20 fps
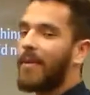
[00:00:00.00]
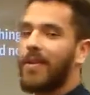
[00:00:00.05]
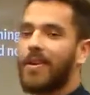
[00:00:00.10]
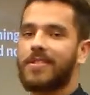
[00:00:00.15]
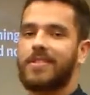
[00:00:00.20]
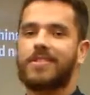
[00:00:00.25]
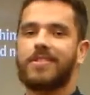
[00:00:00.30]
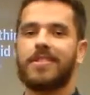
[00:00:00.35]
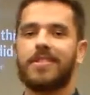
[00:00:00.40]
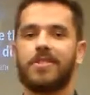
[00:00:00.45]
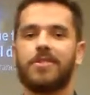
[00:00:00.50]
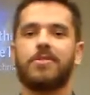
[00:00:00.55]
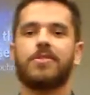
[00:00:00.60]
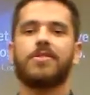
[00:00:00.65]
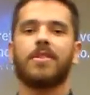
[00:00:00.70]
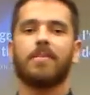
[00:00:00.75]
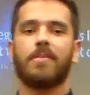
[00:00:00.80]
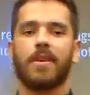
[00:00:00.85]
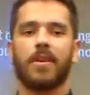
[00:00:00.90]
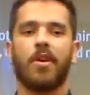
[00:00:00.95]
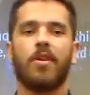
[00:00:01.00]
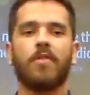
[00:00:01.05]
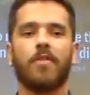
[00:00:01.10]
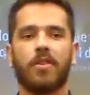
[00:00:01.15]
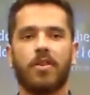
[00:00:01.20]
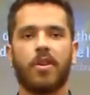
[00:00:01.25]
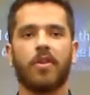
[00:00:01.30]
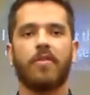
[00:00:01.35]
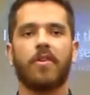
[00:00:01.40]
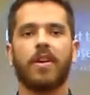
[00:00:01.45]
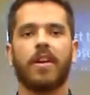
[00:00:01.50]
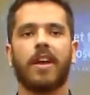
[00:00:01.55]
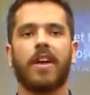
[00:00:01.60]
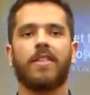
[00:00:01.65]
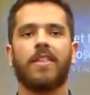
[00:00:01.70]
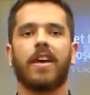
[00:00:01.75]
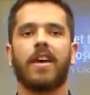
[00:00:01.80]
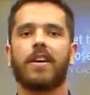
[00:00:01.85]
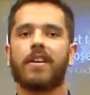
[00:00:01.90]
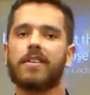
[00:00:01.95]
that wants to do something over and over
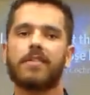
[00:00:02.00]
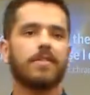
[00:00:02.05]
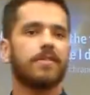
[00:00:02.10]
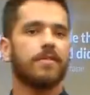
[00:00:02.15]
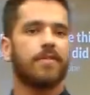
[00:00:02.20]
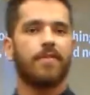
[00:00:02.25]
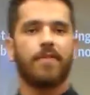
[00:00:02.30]
again that